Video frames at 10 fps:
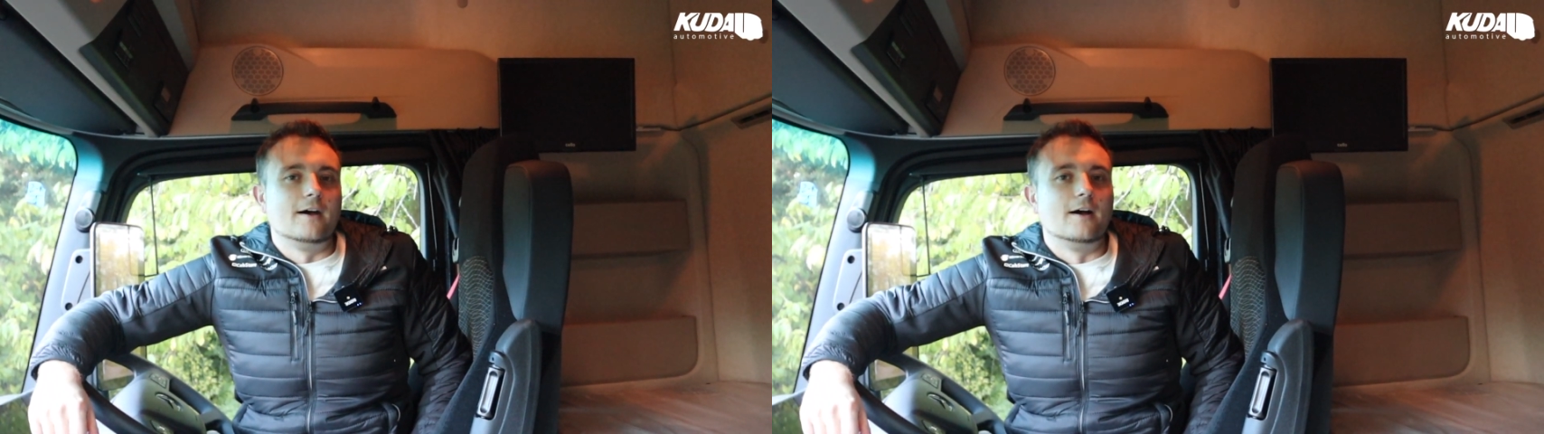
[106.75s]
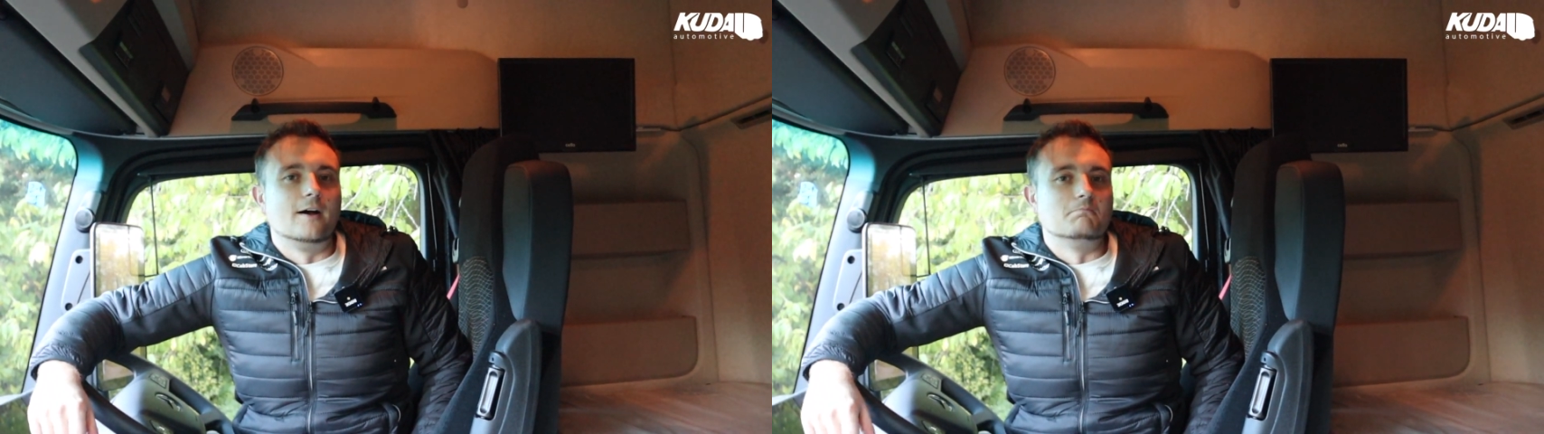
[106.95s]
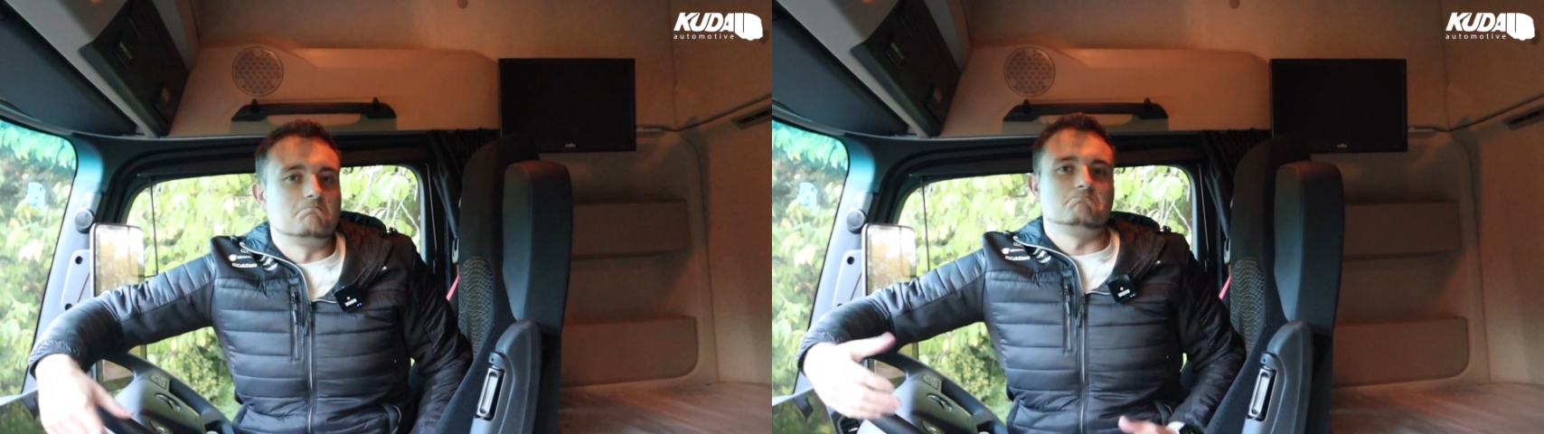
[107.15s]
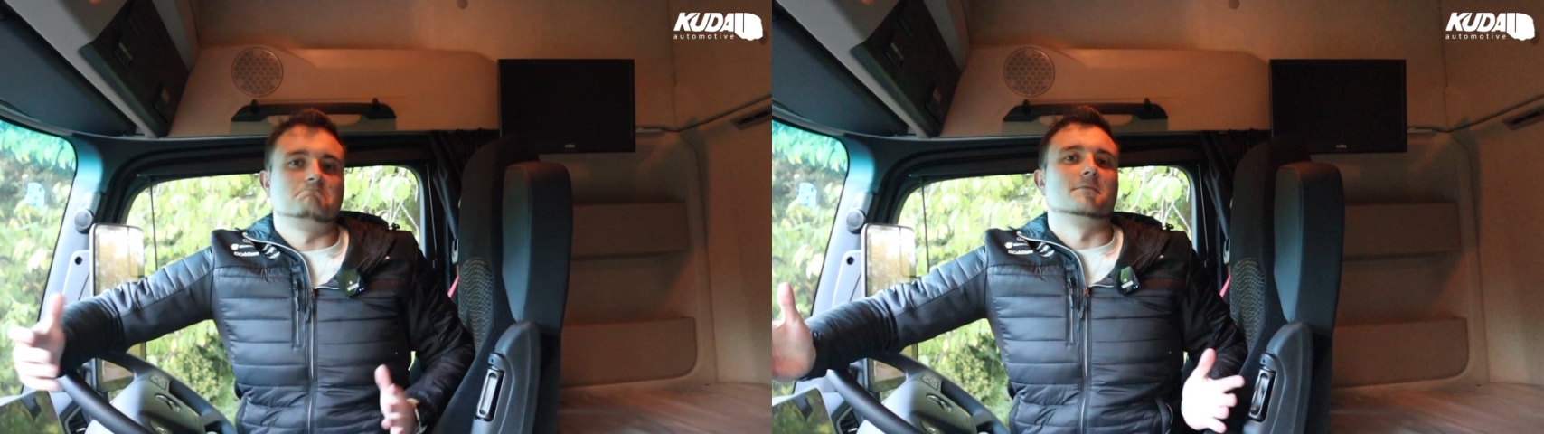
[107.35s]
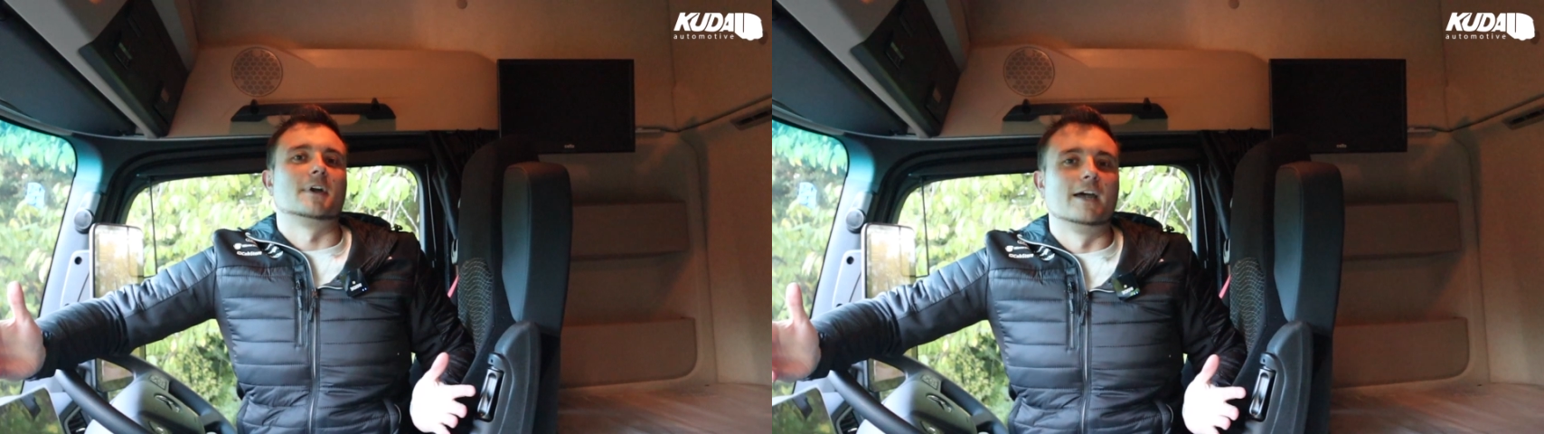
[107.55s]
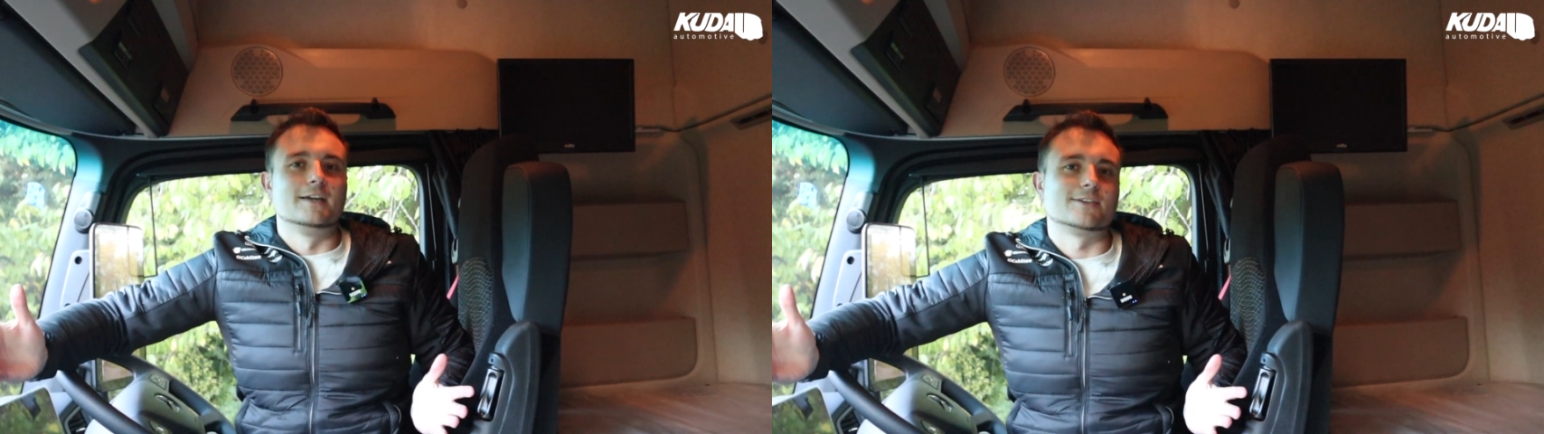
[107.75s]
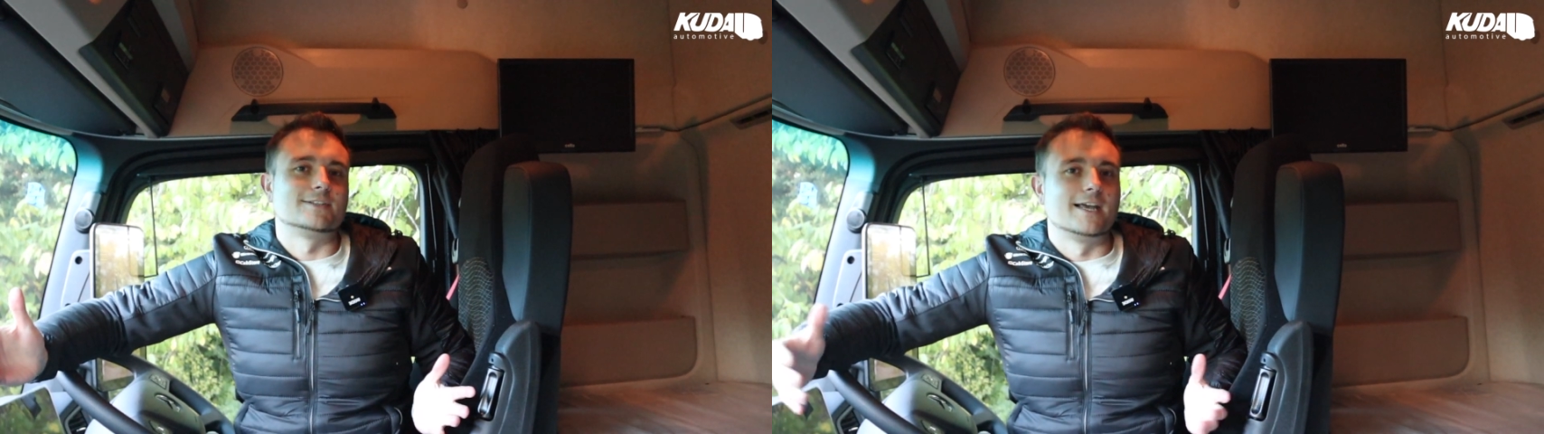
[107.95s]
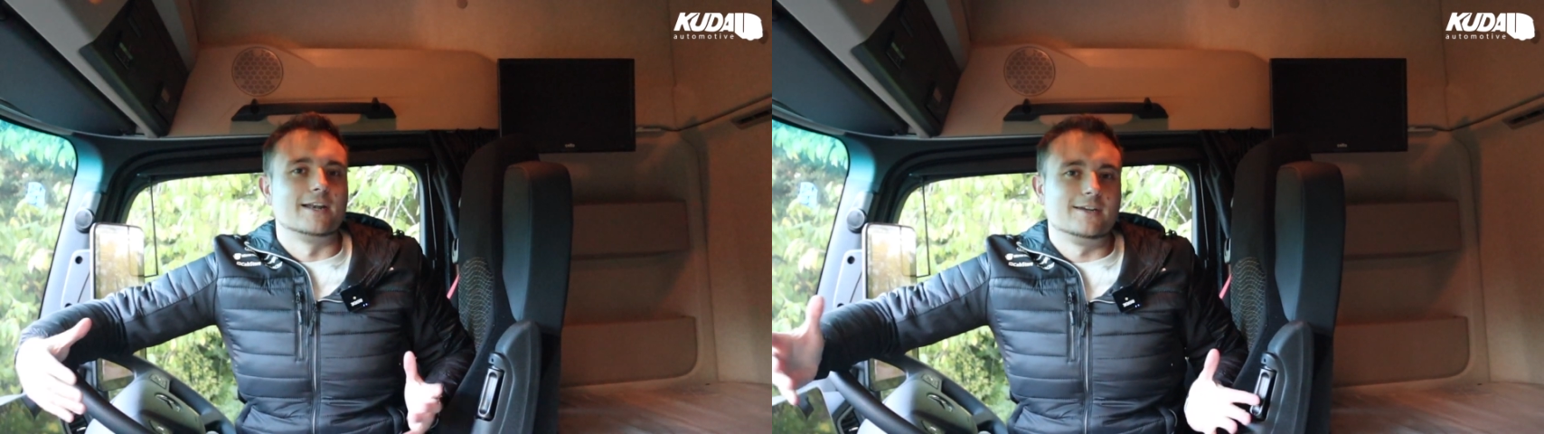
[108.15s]
Okay, it's a
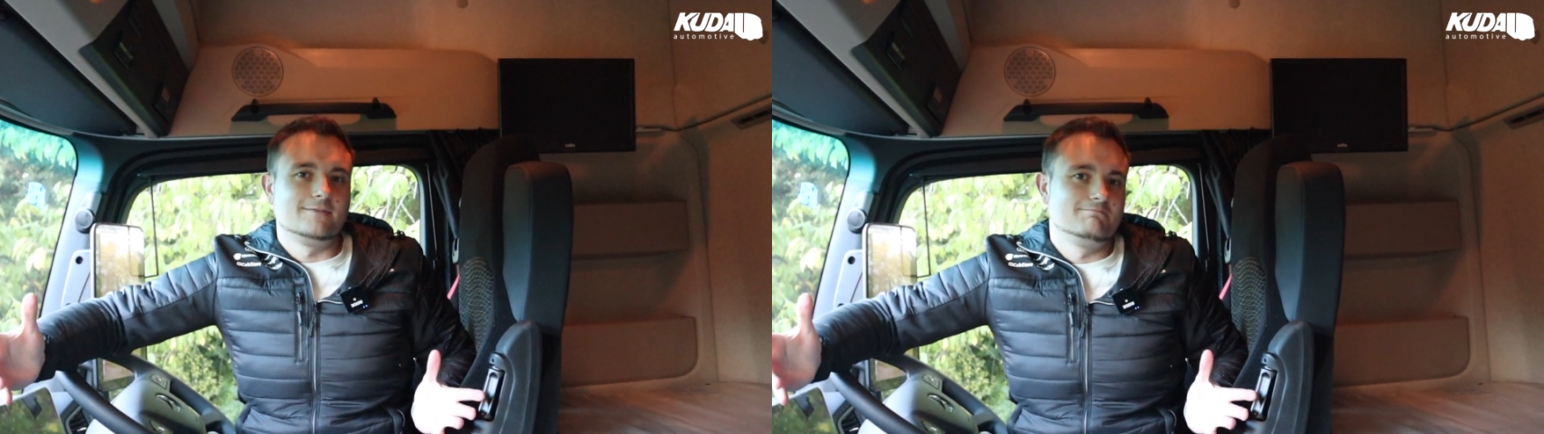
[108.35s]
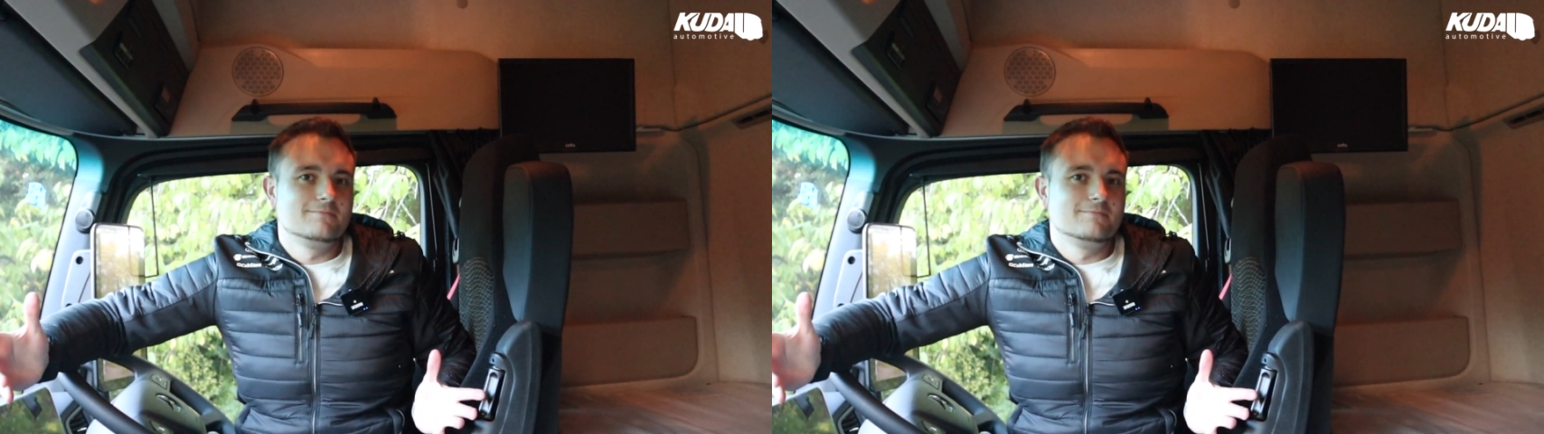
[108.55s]
telly.